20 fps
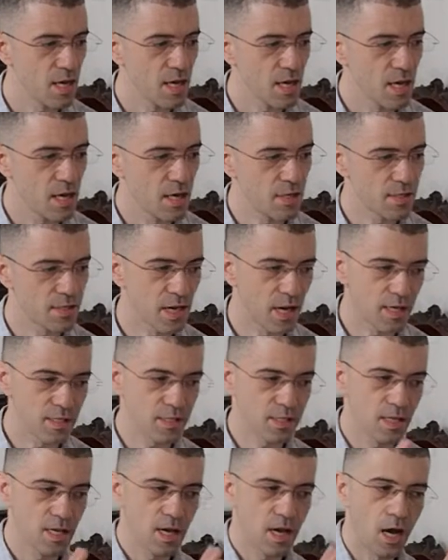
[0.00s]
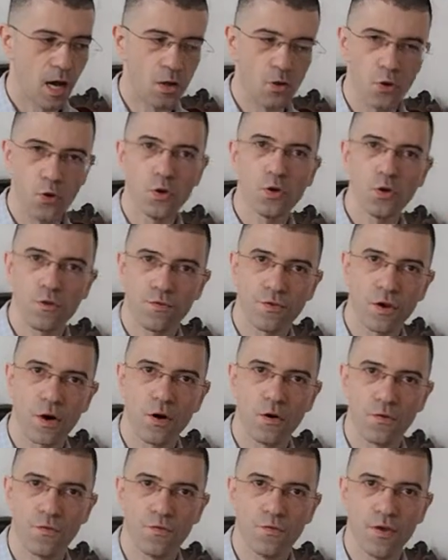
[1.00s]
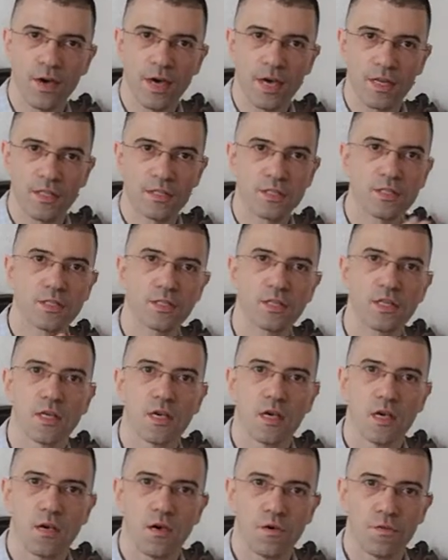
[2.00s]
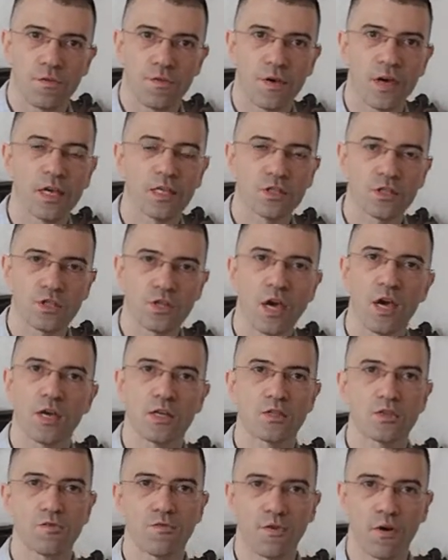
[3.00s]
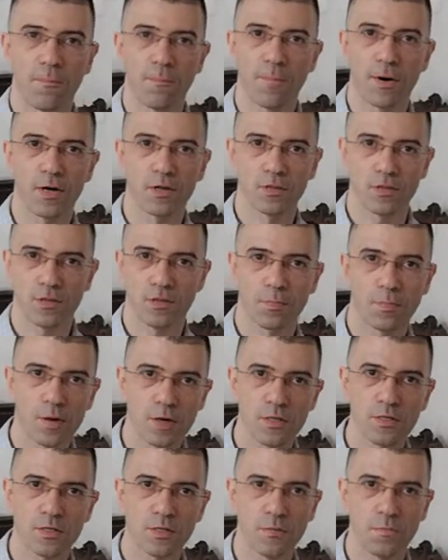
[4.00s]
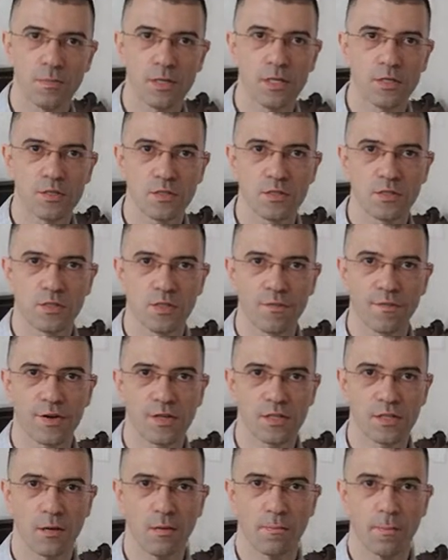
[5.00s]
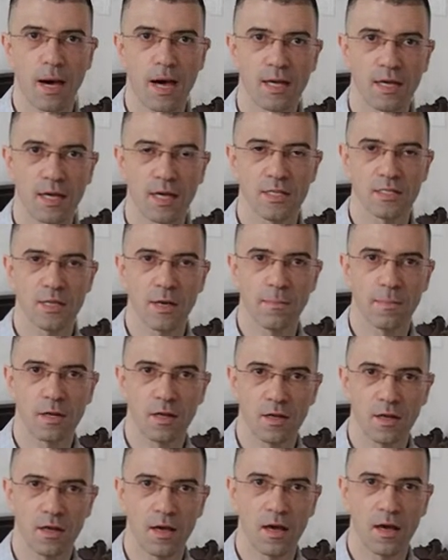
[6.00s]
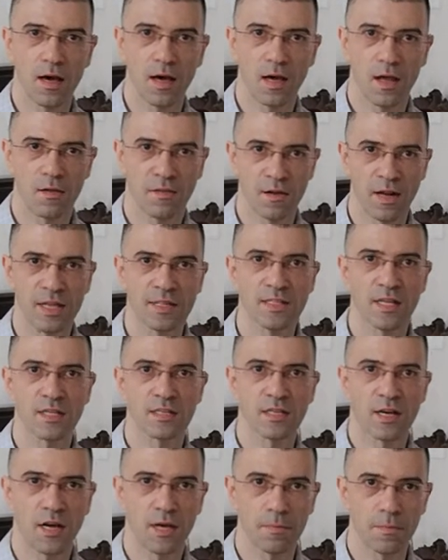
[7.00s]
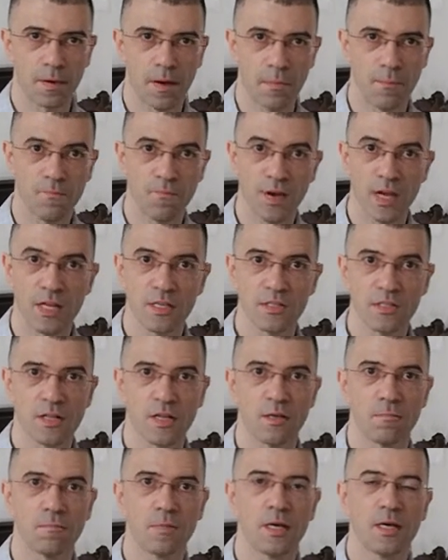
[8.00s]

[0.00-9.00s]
is that although you've got this, things change from person to person, because say for example in my case, I'm an athletic type, I'm very slim,